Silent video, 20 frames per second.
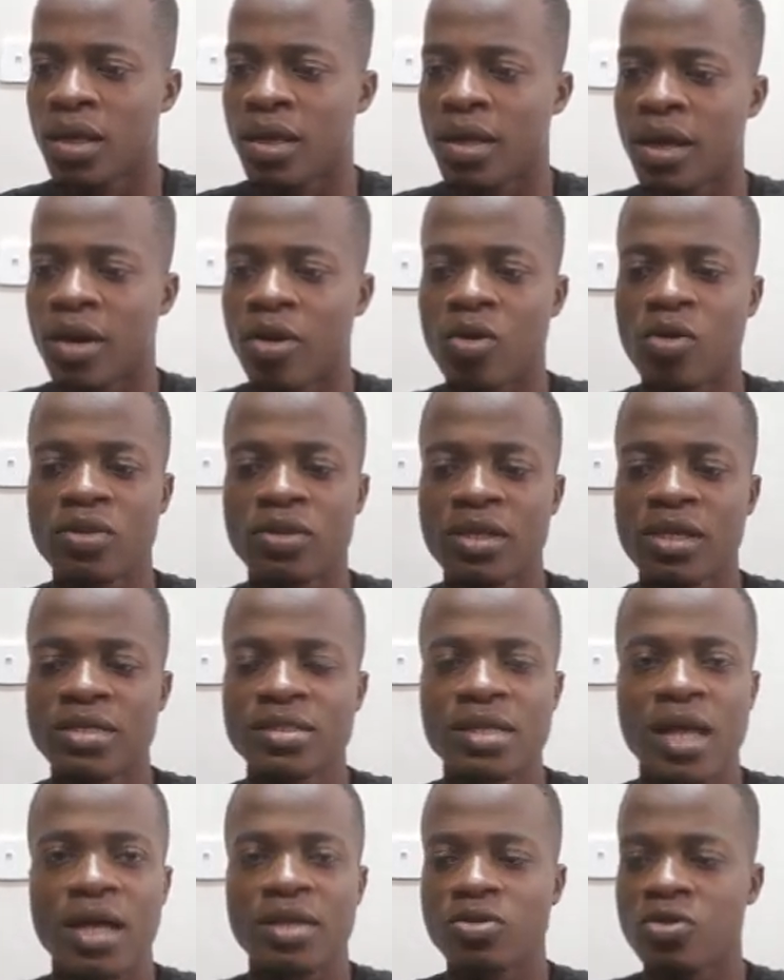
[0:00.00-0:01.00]
It contains
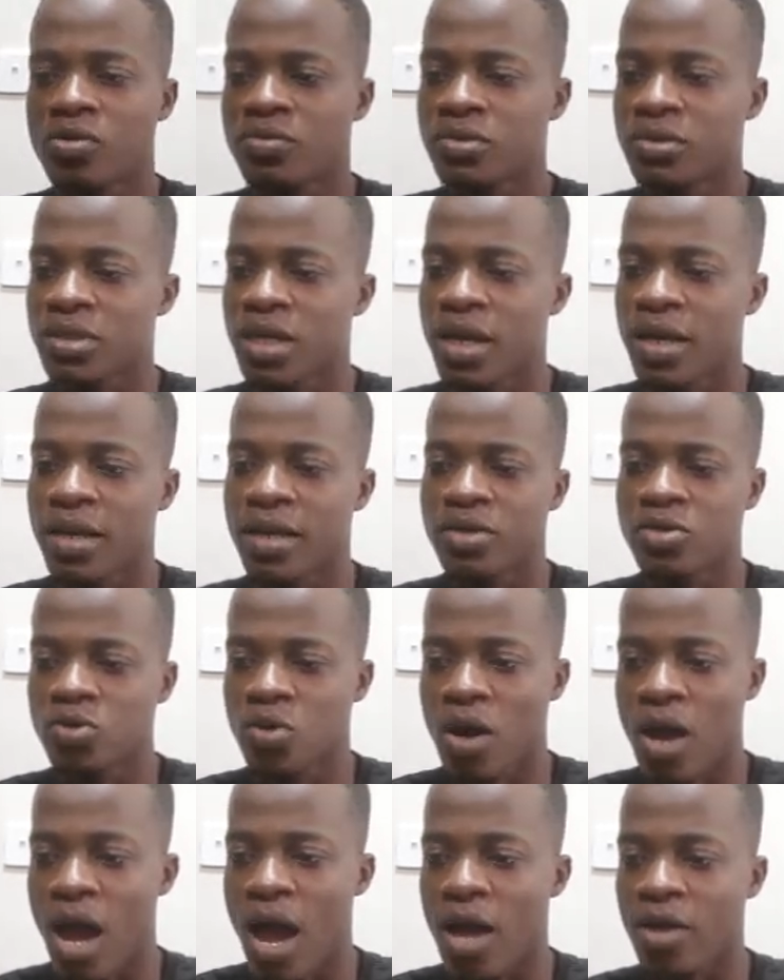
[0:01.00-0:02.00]
atoms, and then so
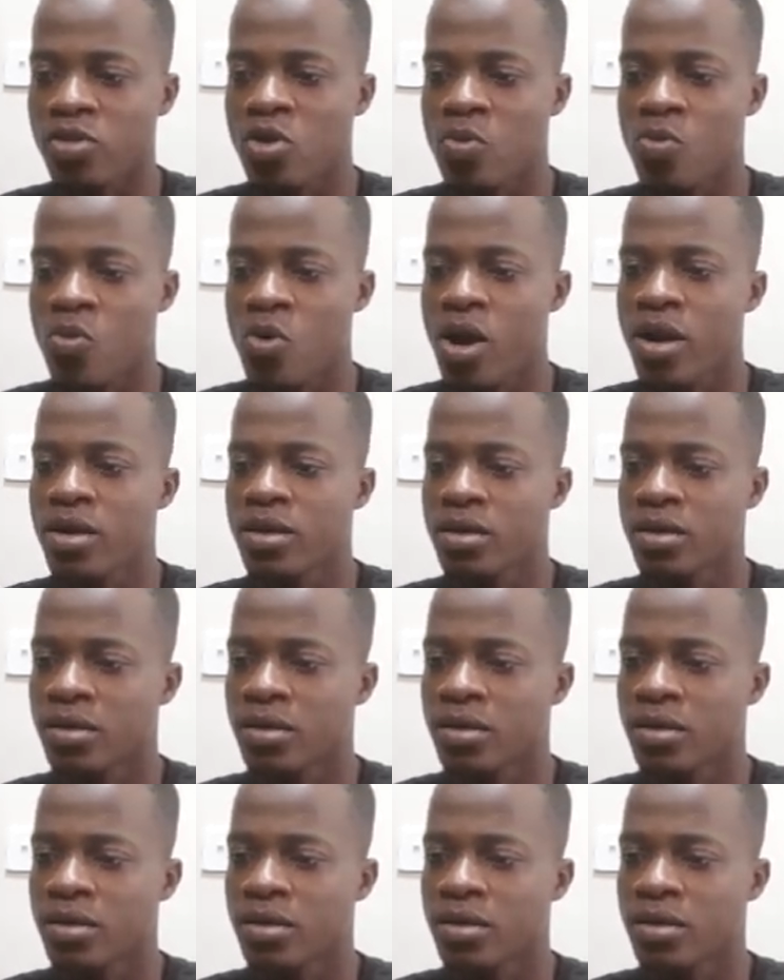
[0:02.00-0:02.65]
atom 1,